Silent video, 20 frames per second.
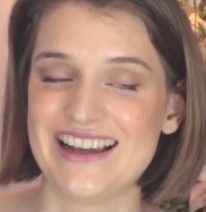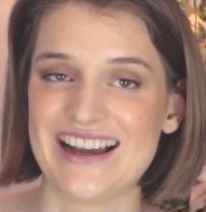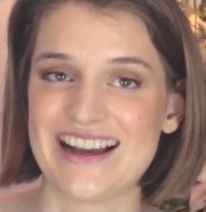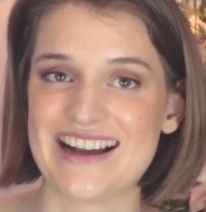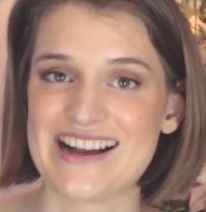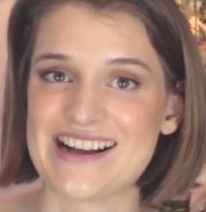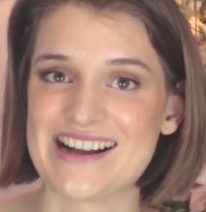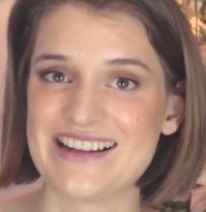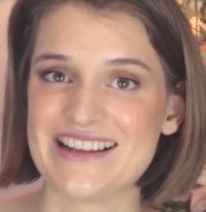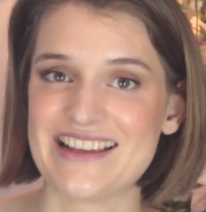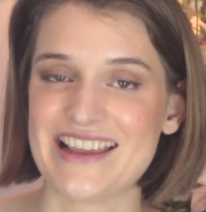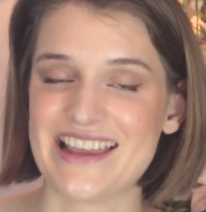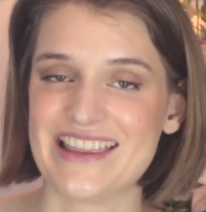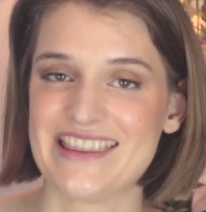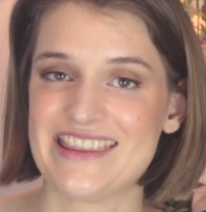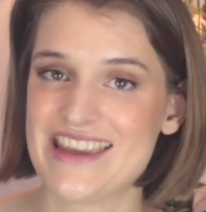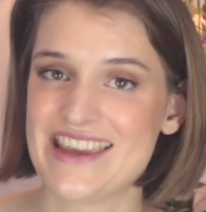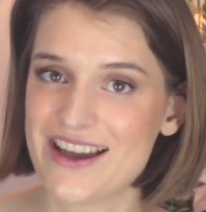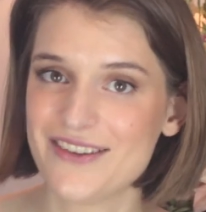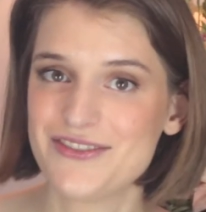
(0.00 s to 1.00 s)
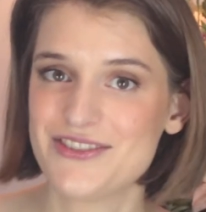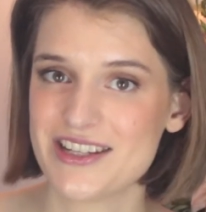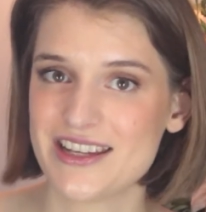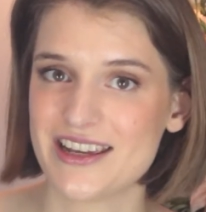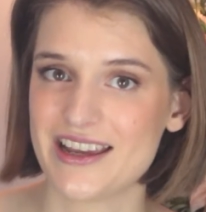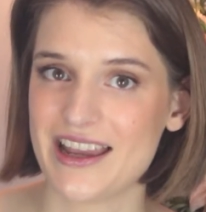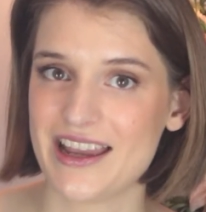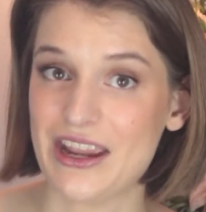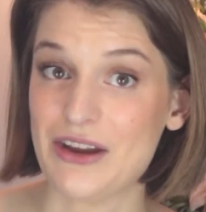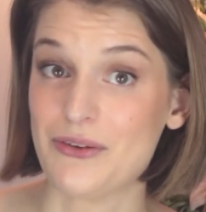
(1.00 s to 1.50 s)
Uh, the
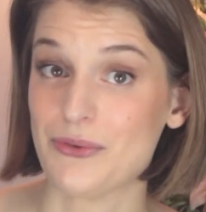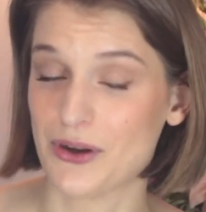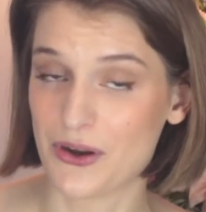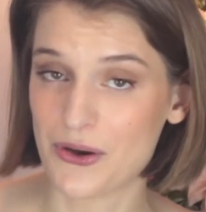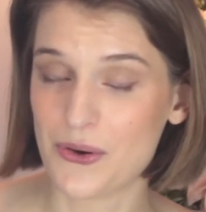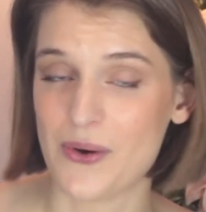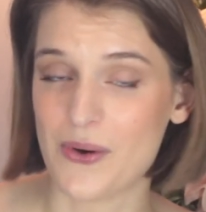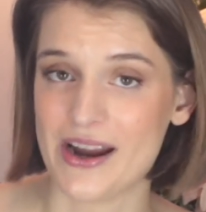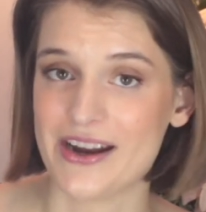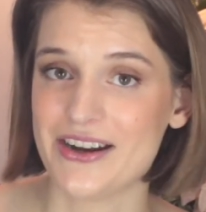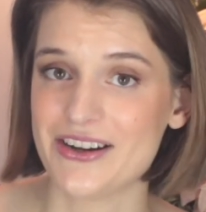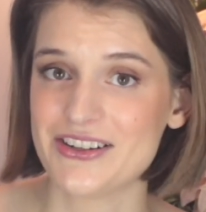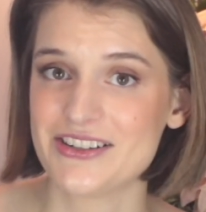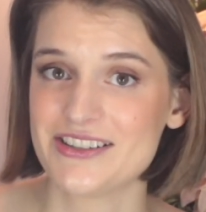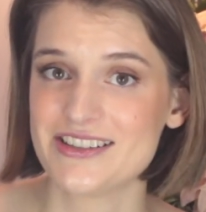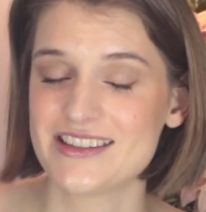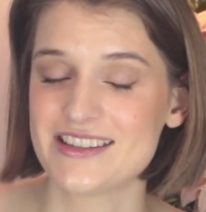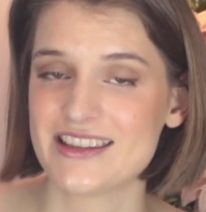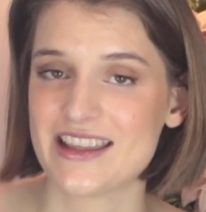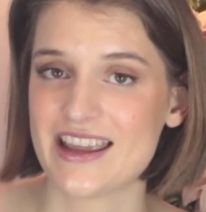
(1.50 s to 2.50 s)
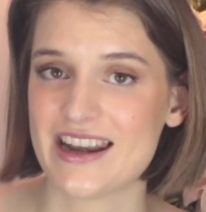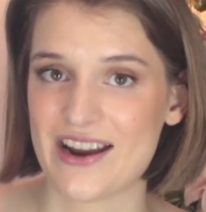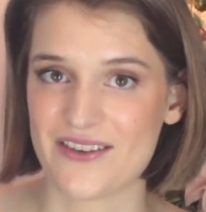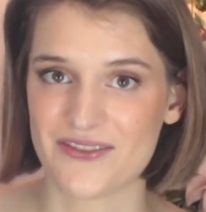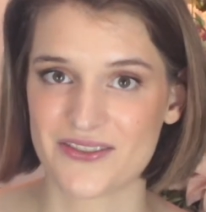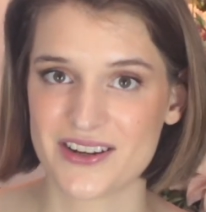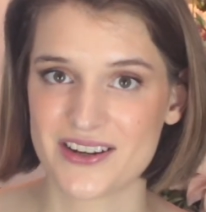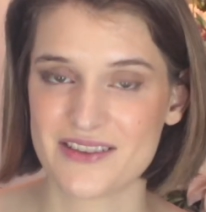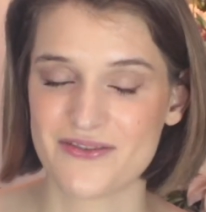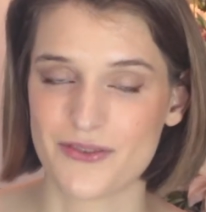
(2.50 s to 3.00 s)
FDA requires that
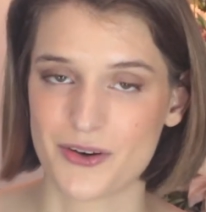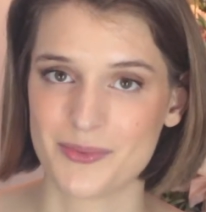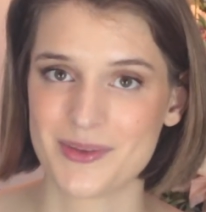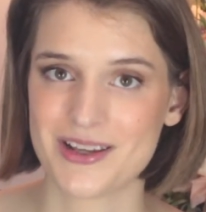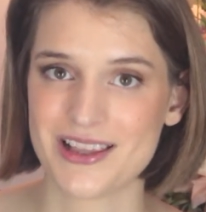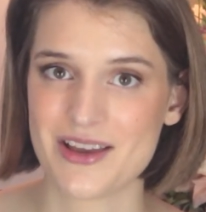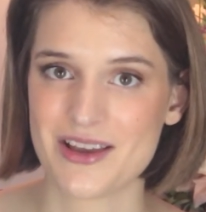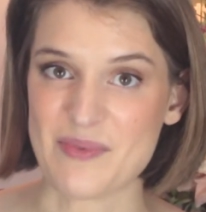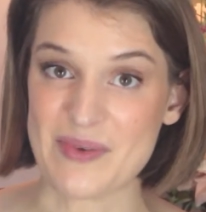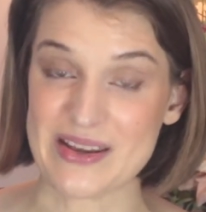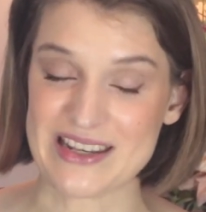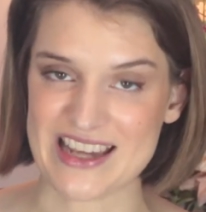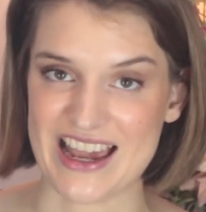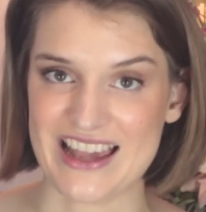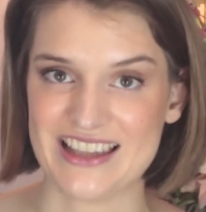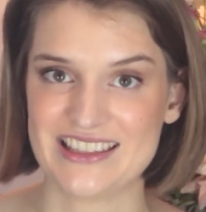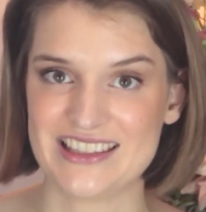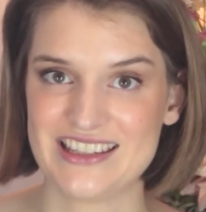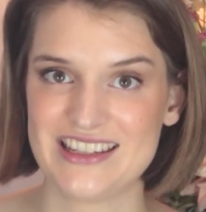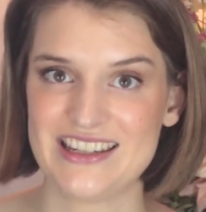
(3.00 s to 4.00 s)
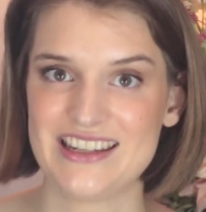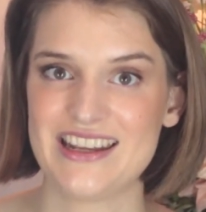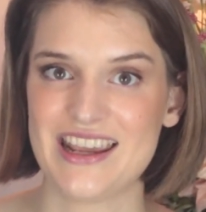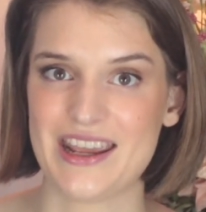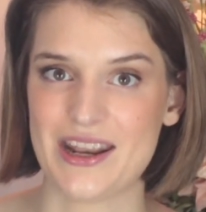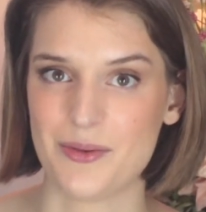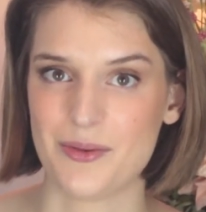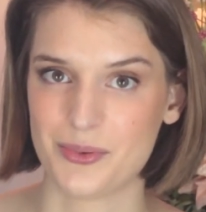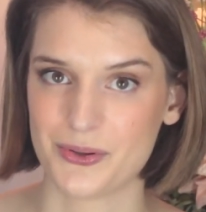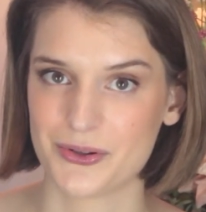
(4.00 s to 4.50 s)
every formula be tested
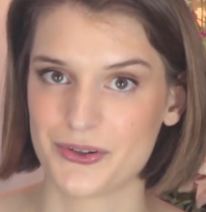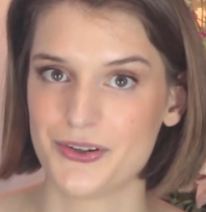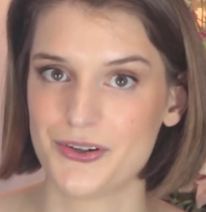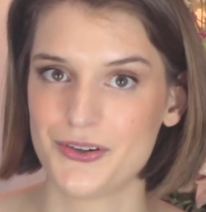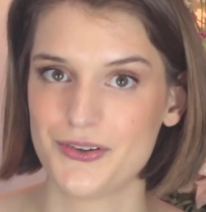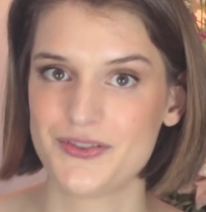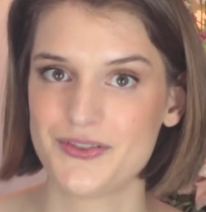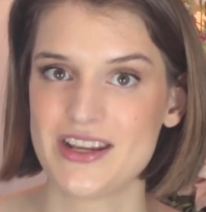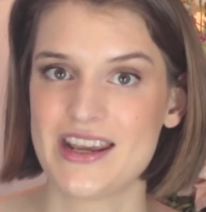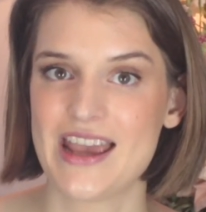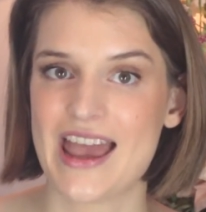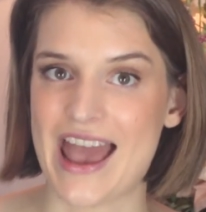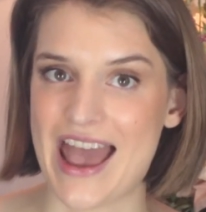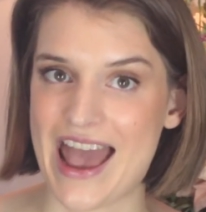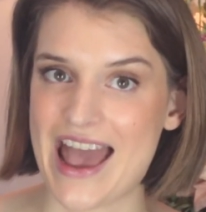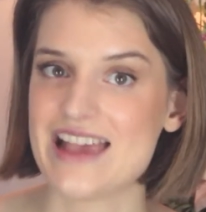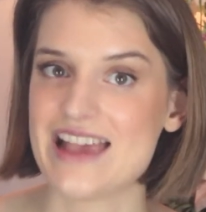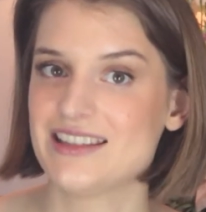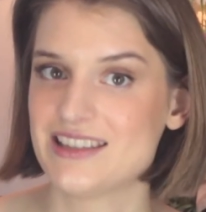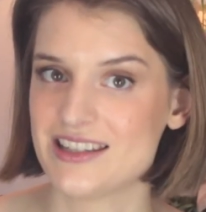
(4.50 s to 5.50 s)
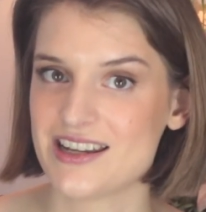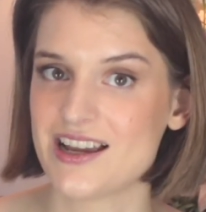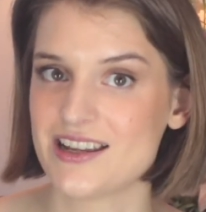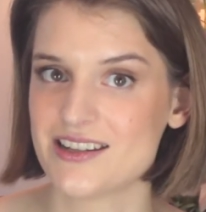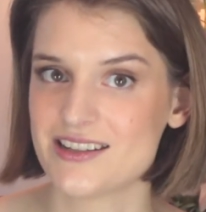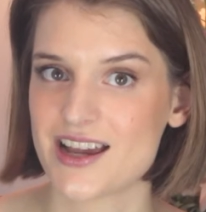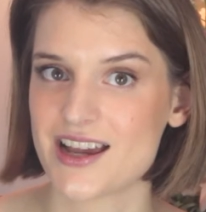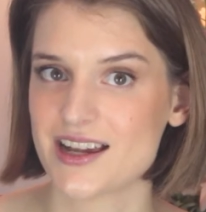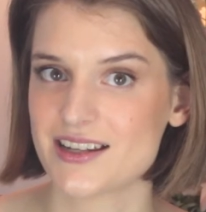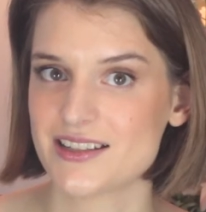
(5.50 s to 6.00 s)
and approved as non
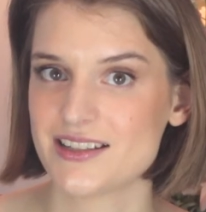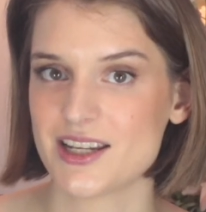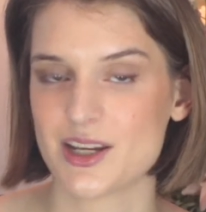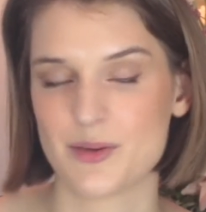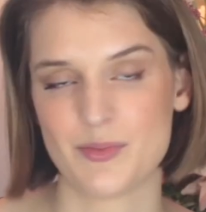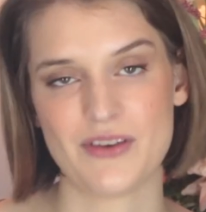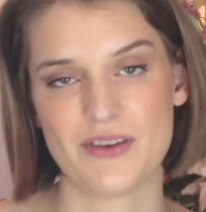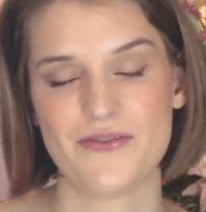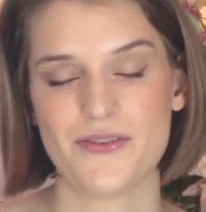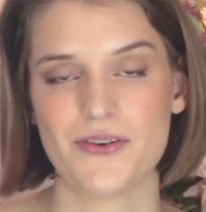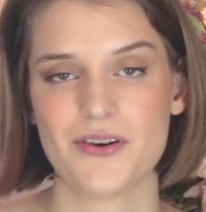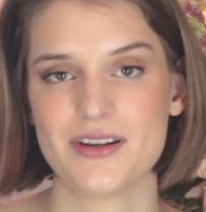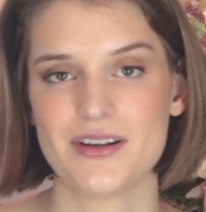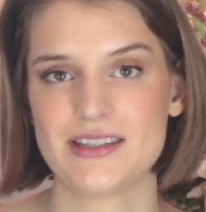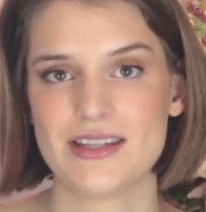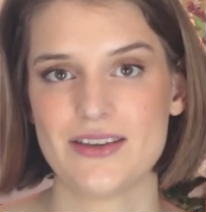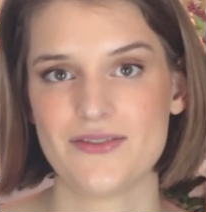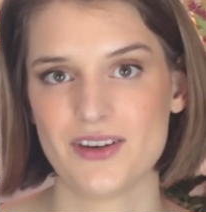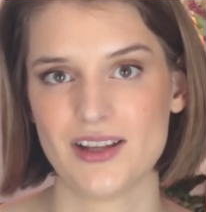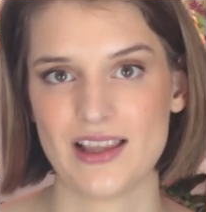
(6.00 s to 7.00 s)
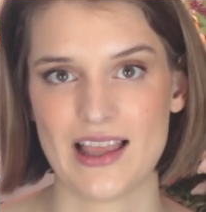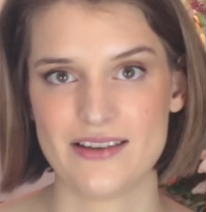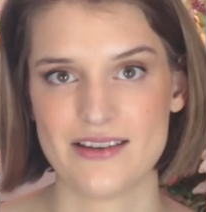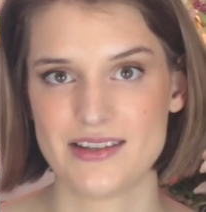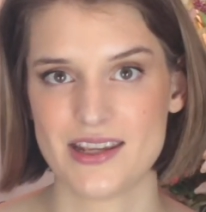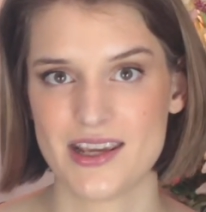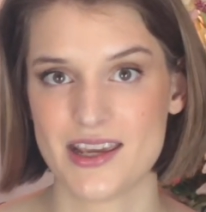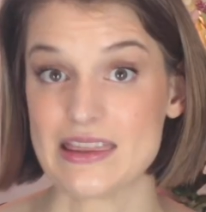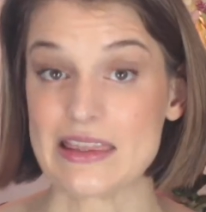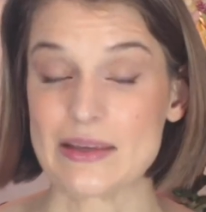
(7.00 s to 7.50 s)
toxic before it's even allowed to
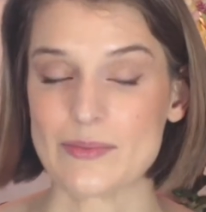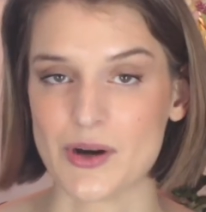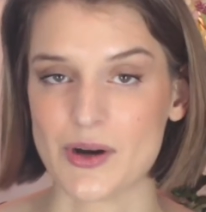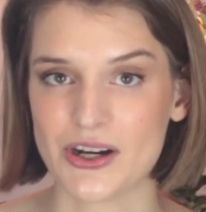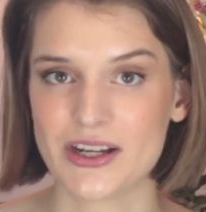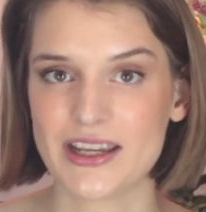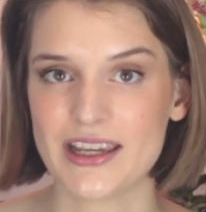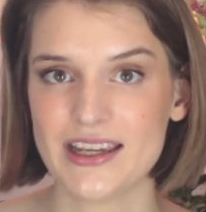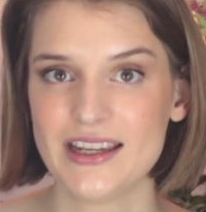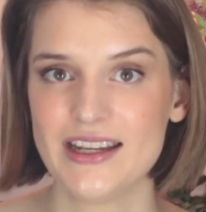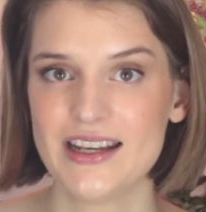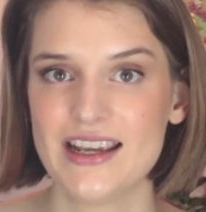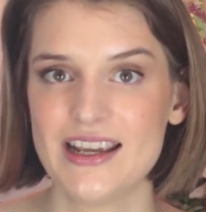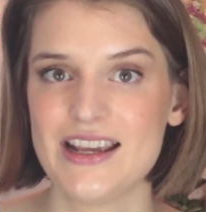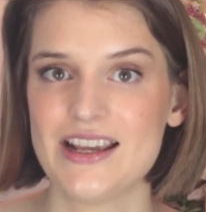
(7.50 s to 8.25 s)
hit the market.